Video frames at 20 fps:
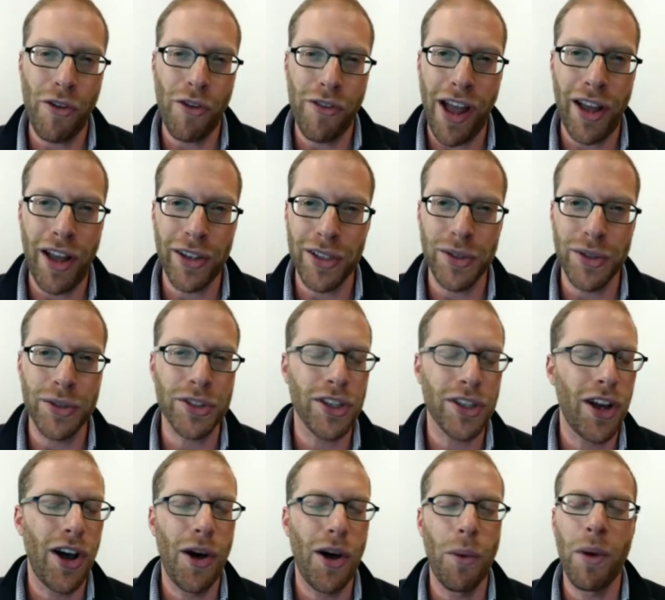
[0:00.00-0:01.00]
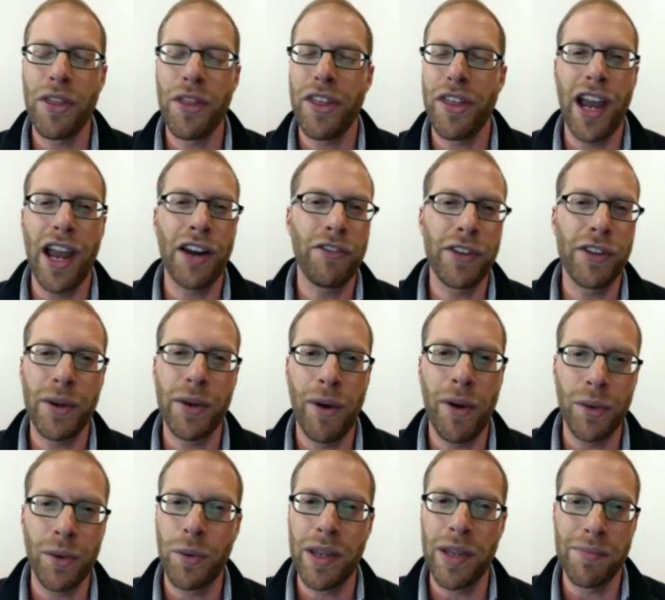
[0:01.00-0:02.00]
values with
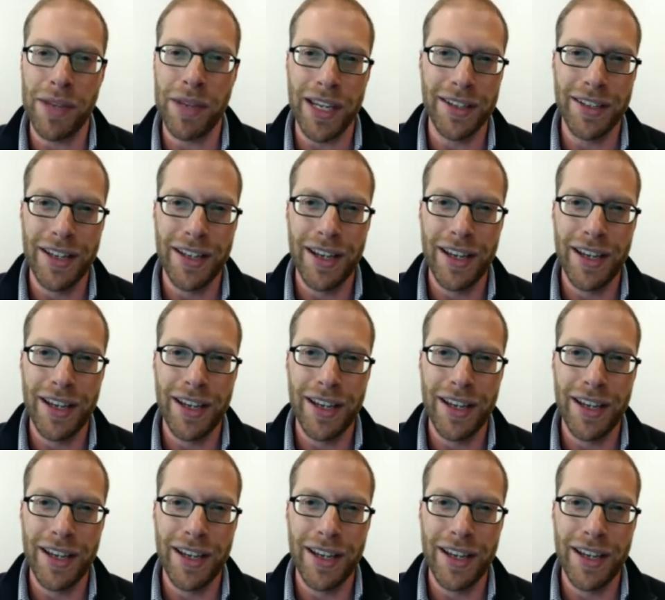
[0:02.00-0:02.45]
everyone we meet,